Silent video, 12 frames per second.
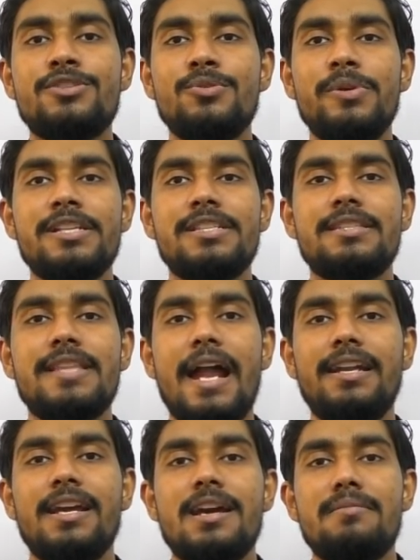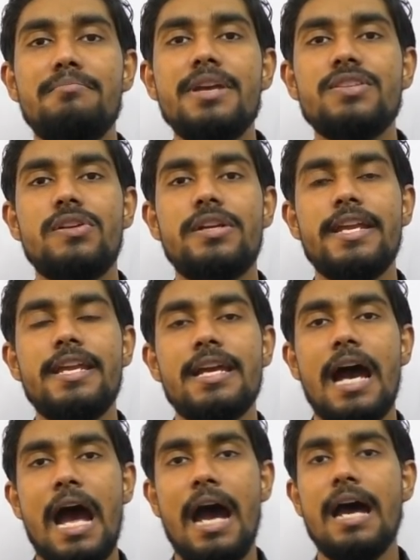students that majorly
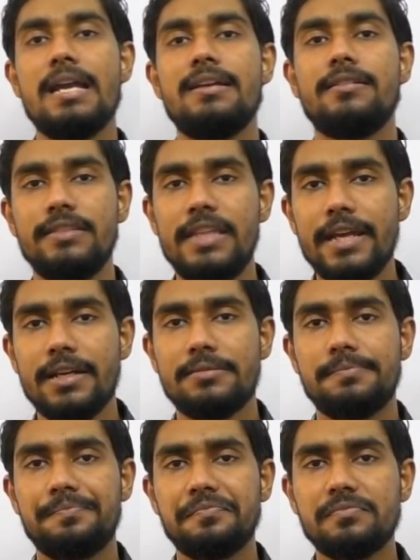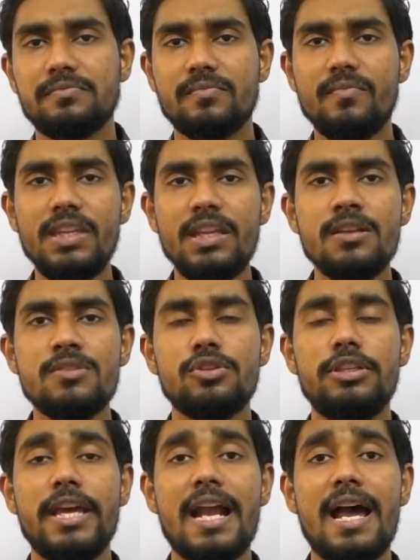are there.
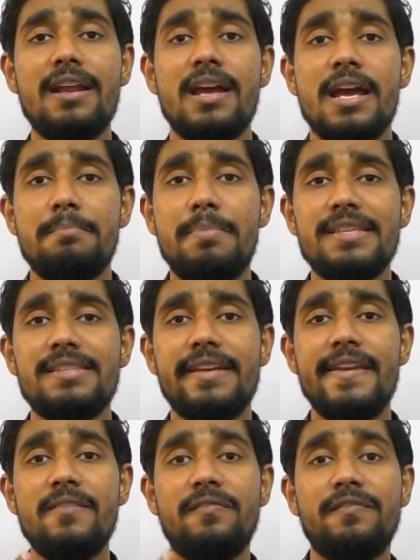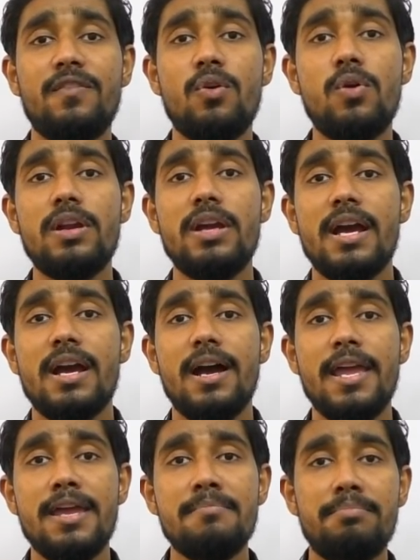So there are basically four
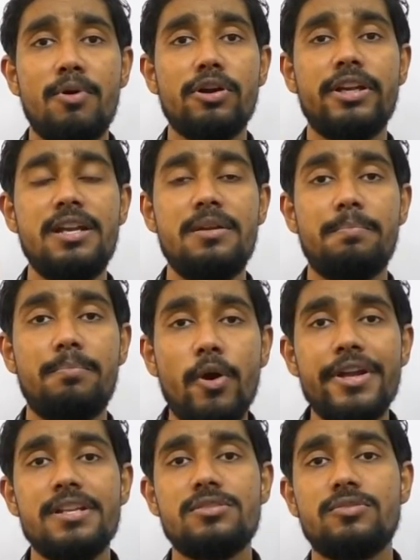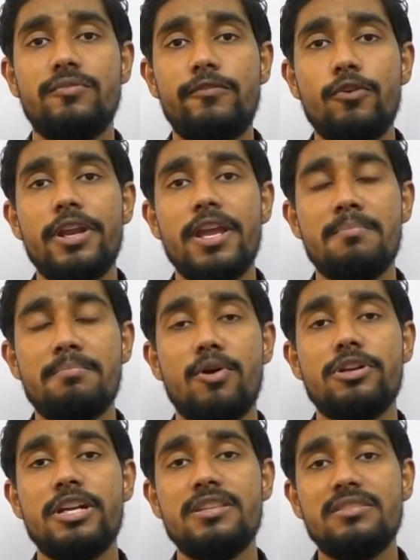important points, four
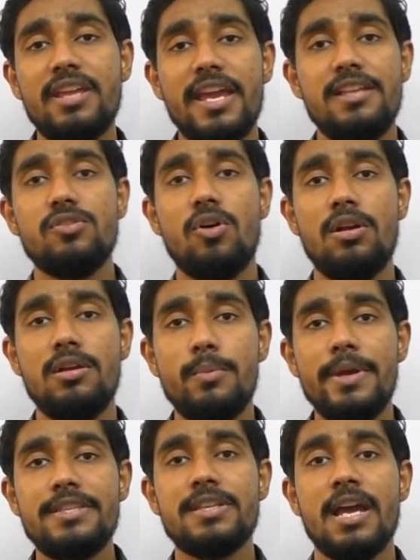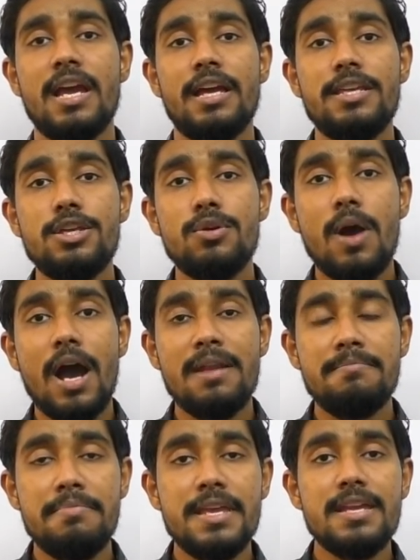important things on which you
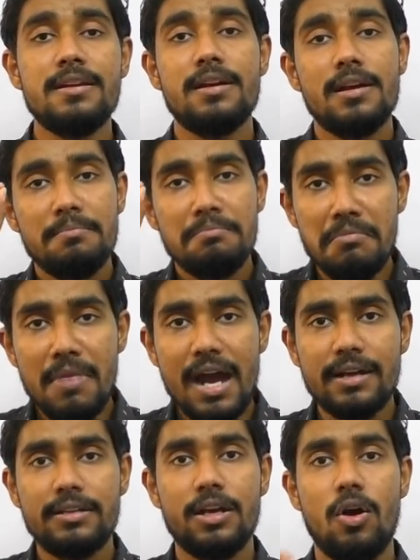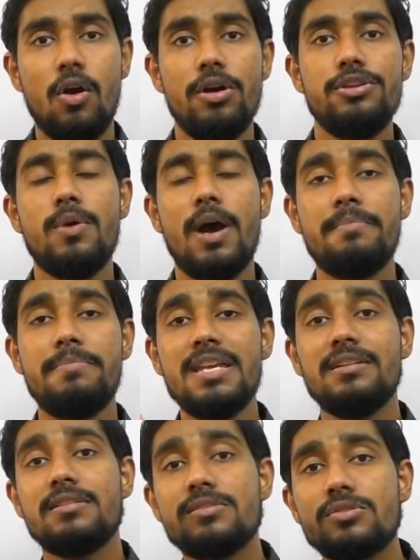are being marked or you are
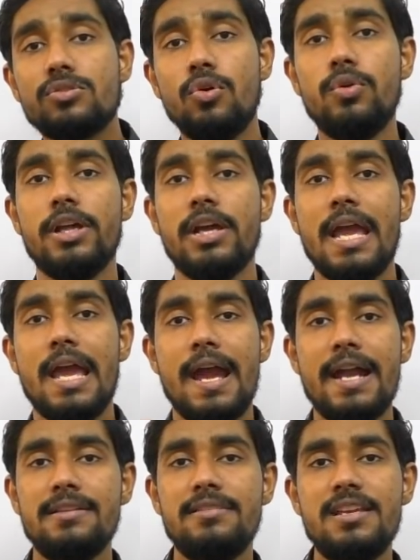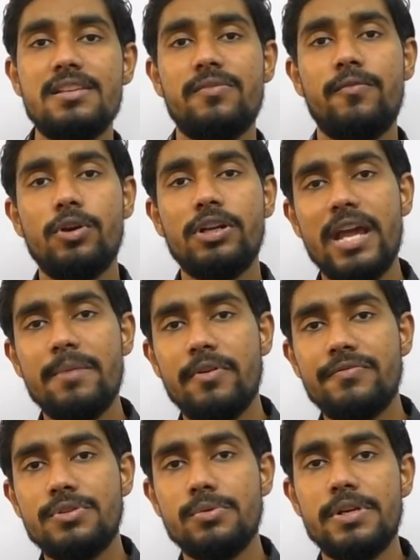being scored. And these four type
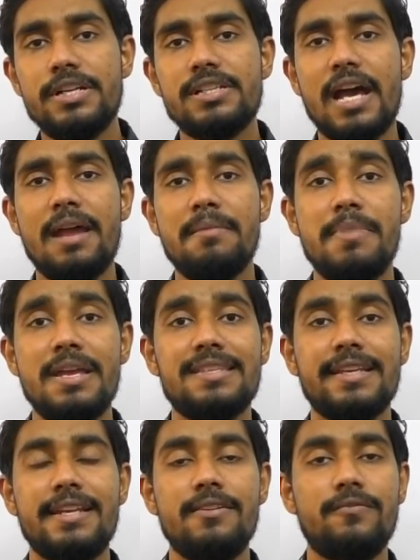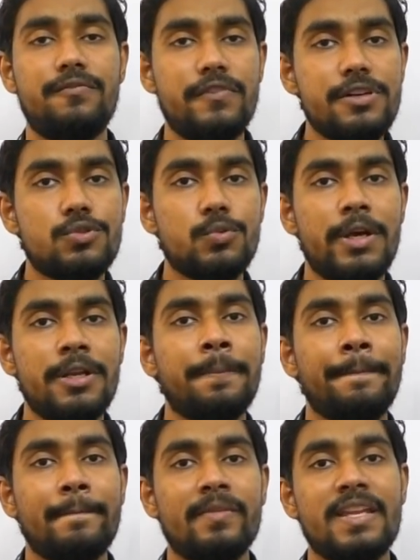of students are basically, first
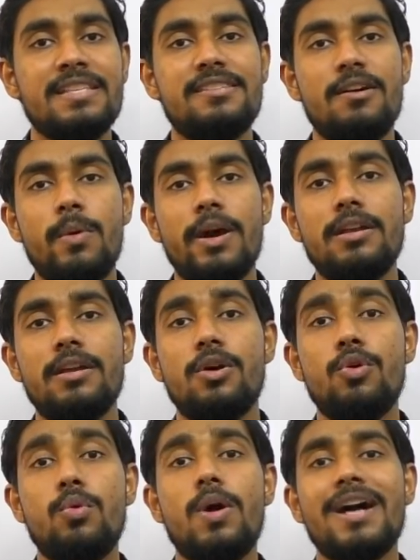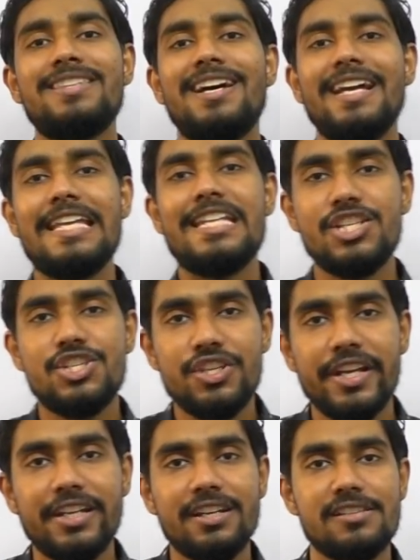one is the one who are the
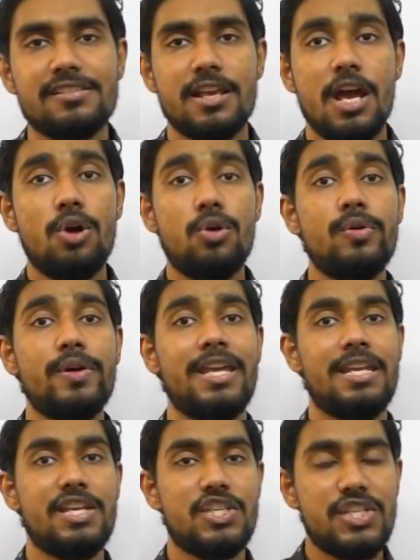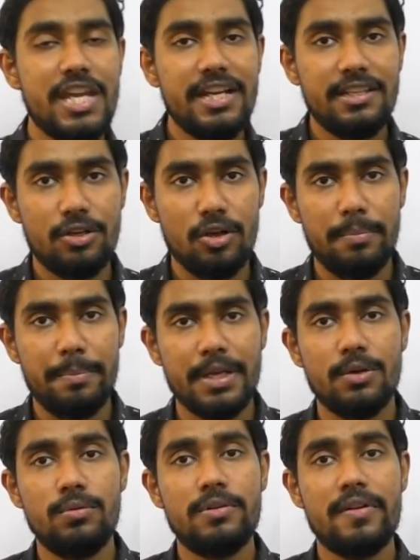initiators, who initiate the
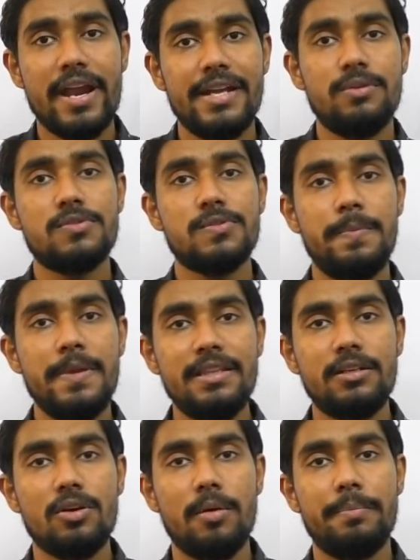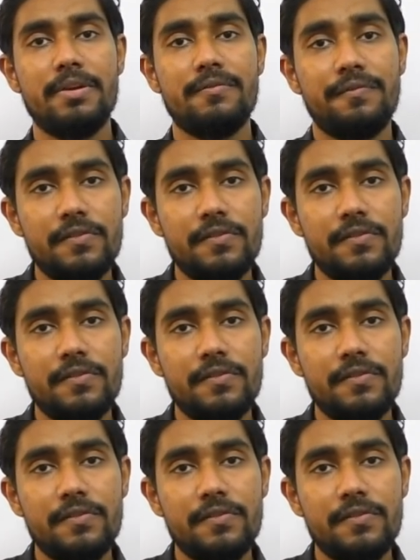topic, who try to speak the topic